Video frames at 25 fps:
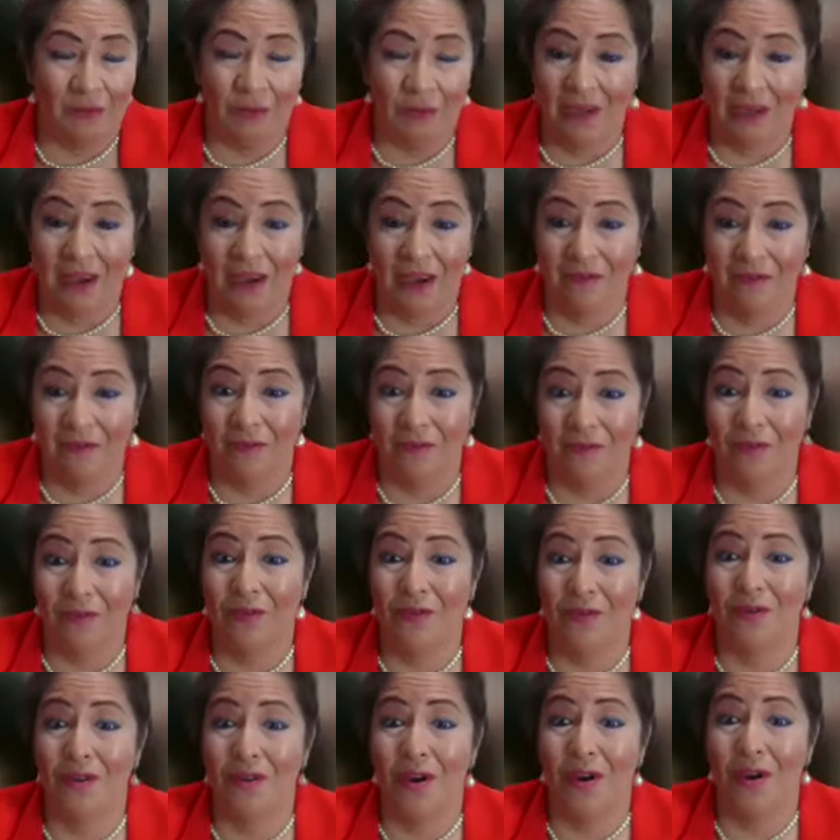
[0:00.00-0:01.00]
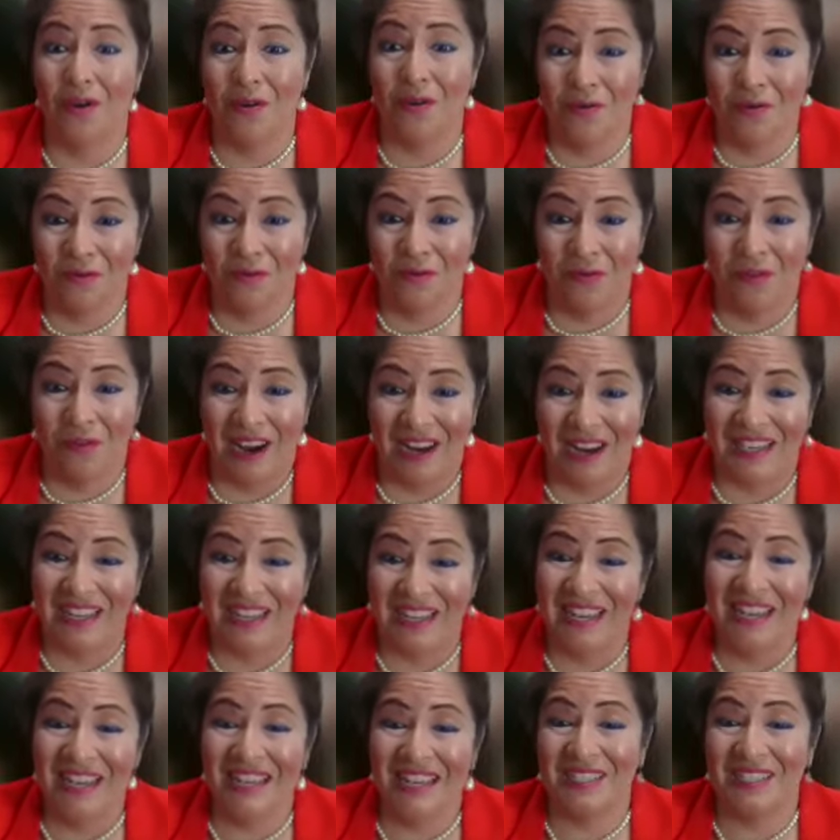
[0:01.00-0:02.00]
we have no right
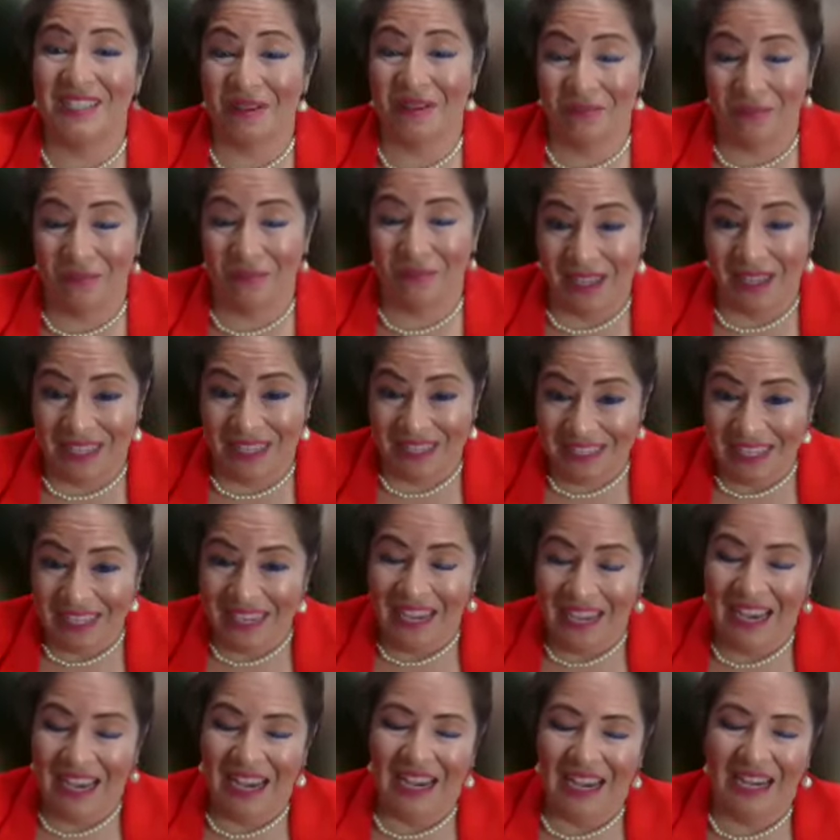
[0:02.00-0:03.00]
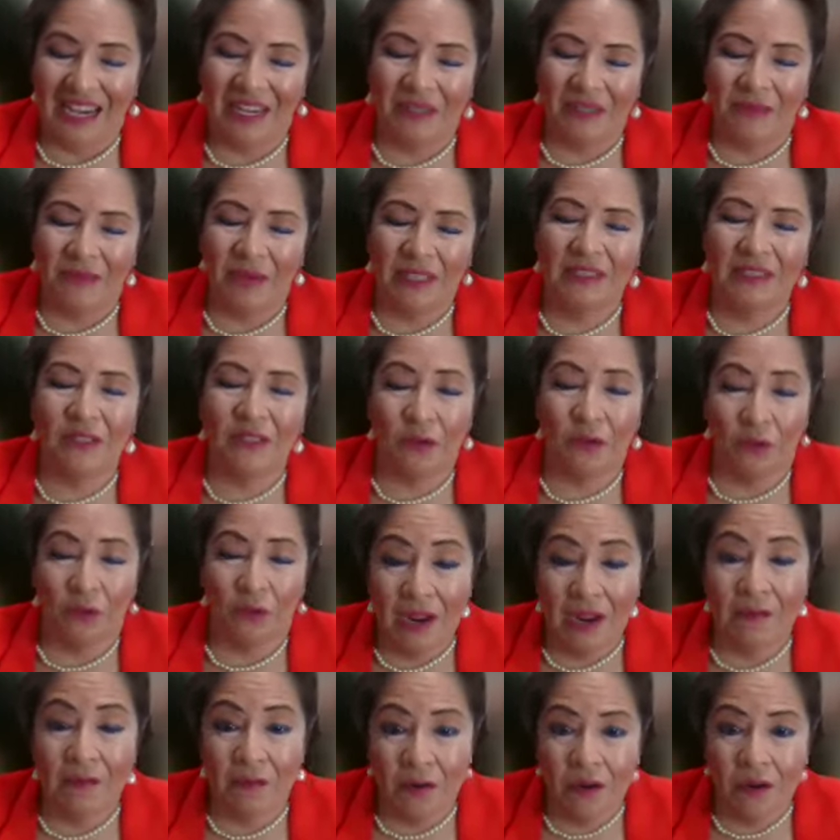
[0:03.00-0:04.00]
to complain. And so,
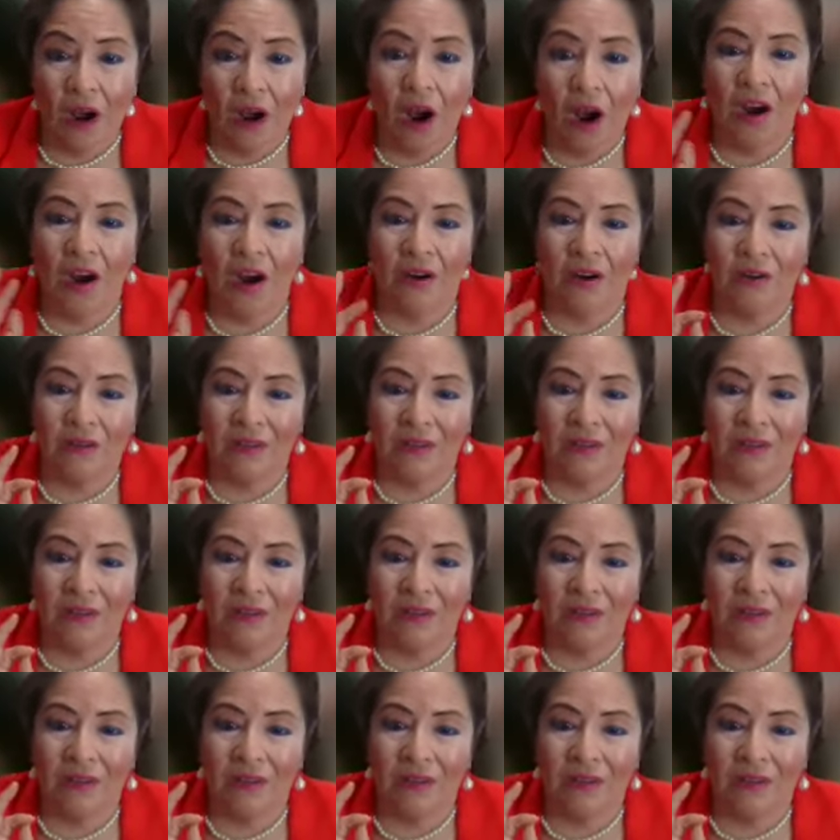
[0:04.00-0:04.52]
whatever our